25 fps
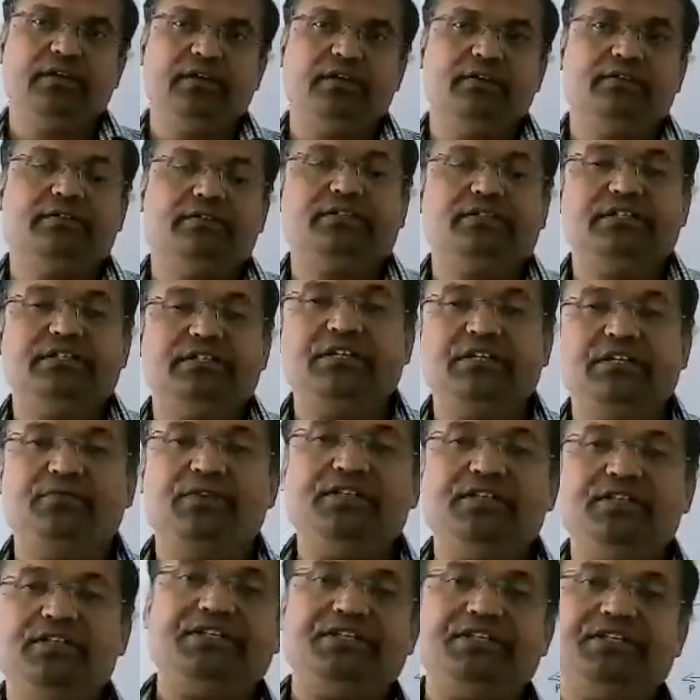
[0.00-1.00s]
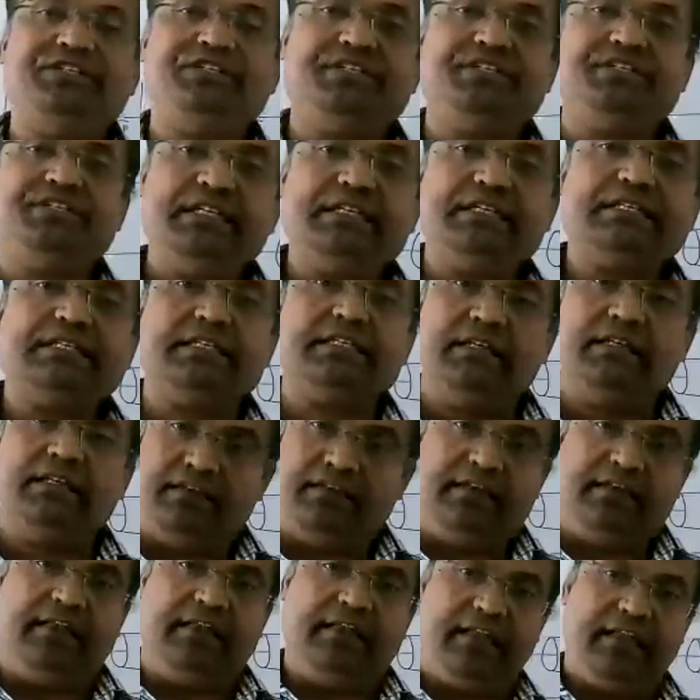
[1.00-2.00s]
Okay, it will
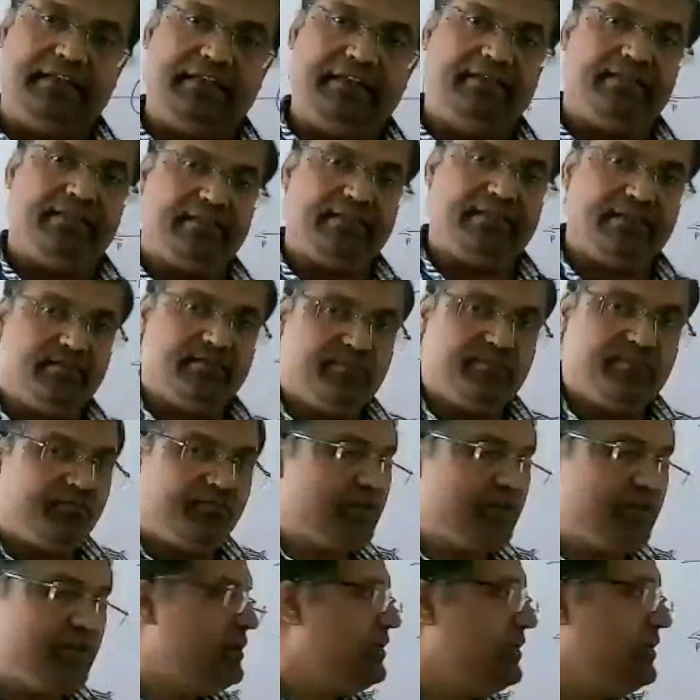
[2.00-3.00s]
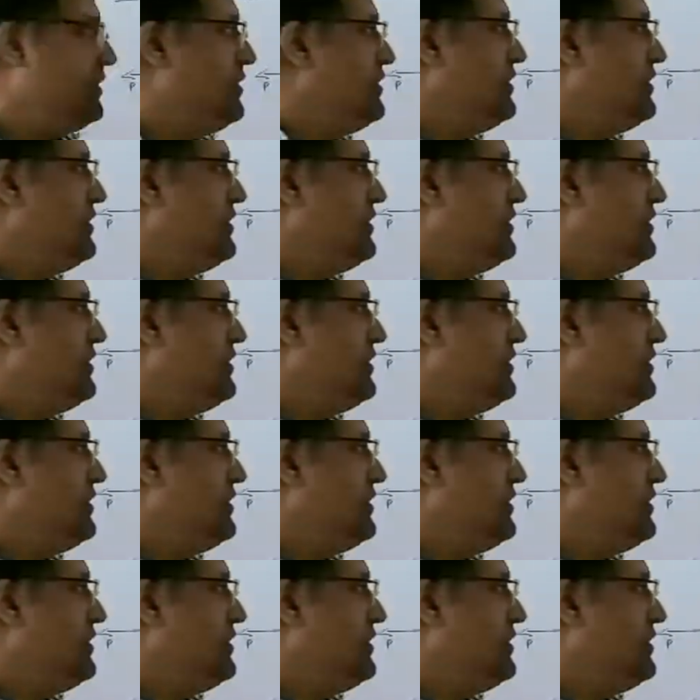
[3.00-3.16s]
change its length.